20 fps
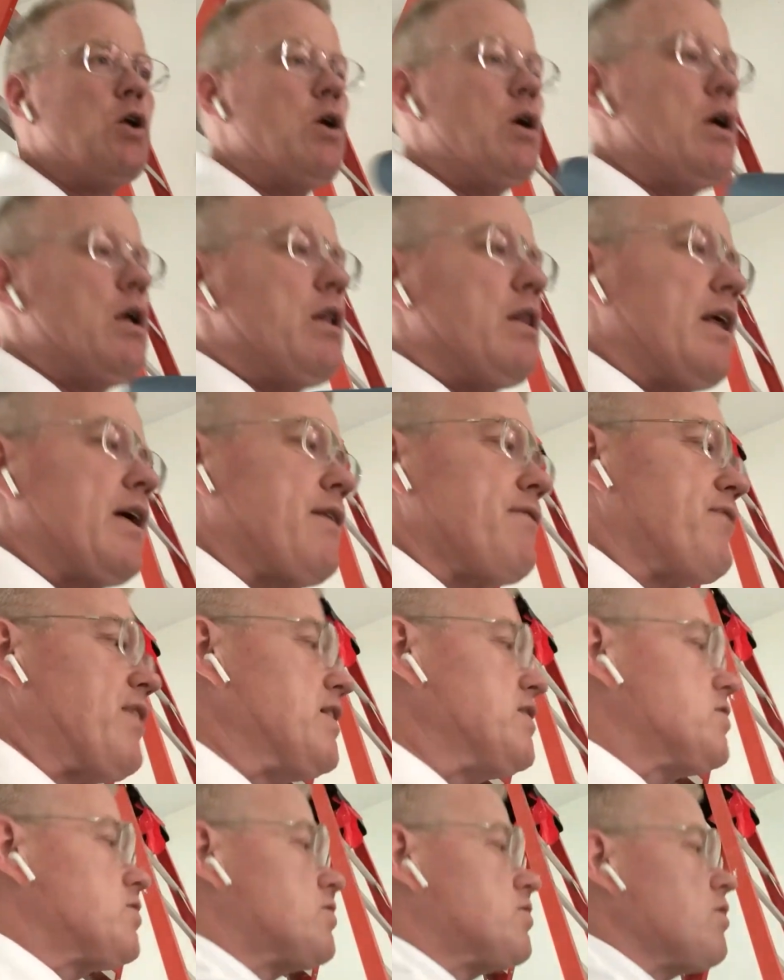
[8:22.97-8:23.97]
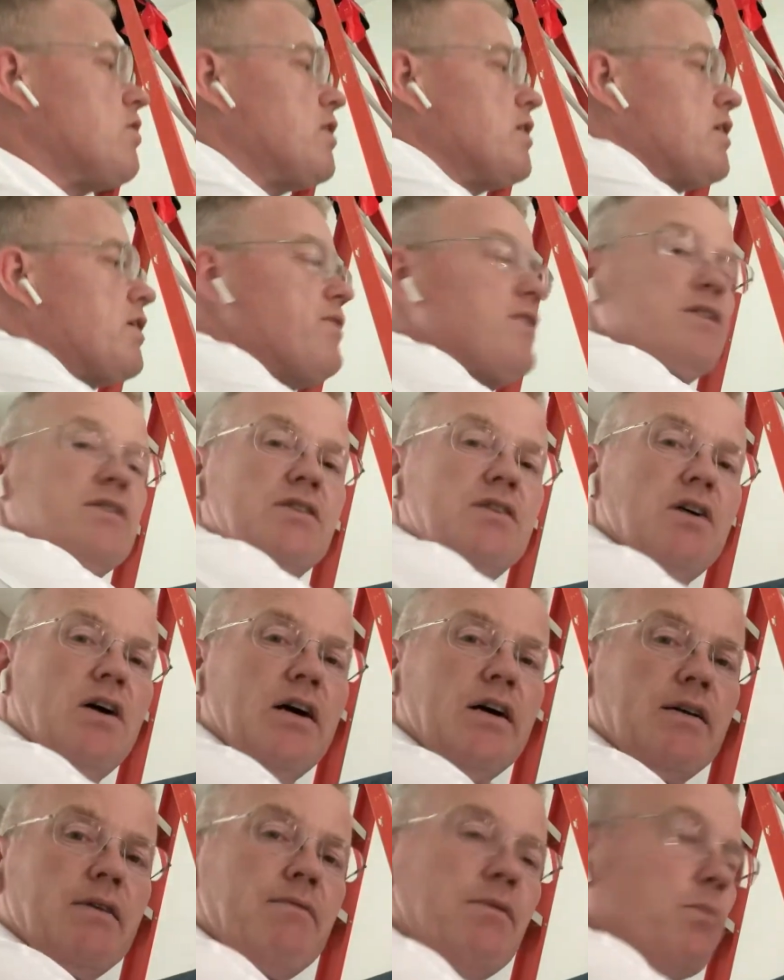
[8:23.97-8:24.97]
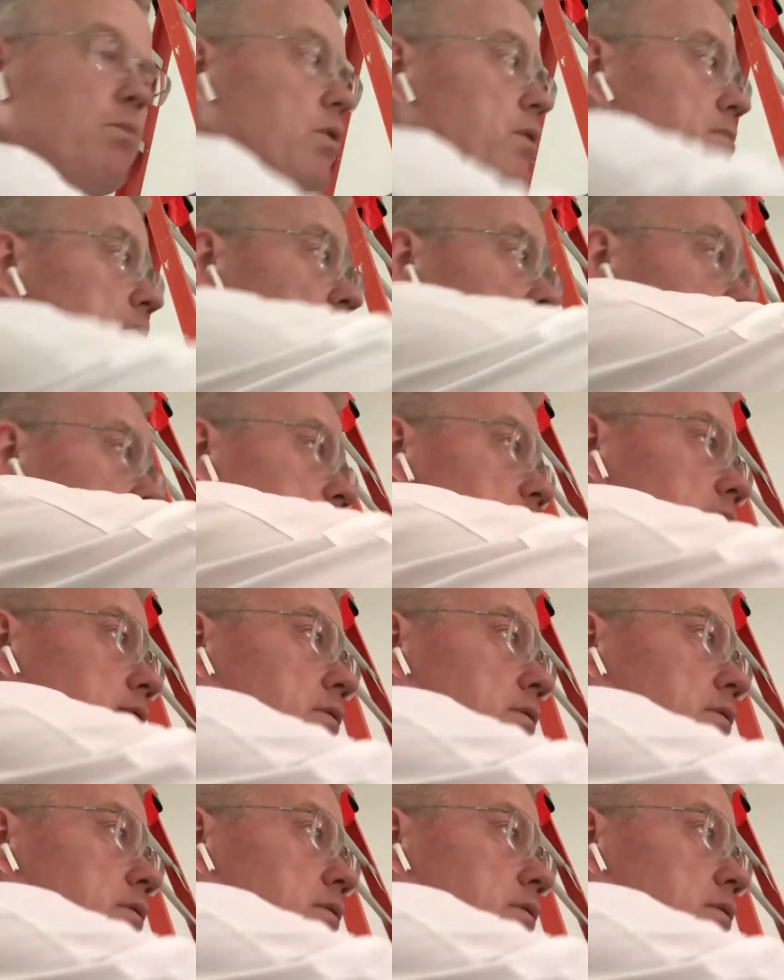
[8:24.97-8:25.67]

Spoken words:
Like if I start on this side of the wallpaper,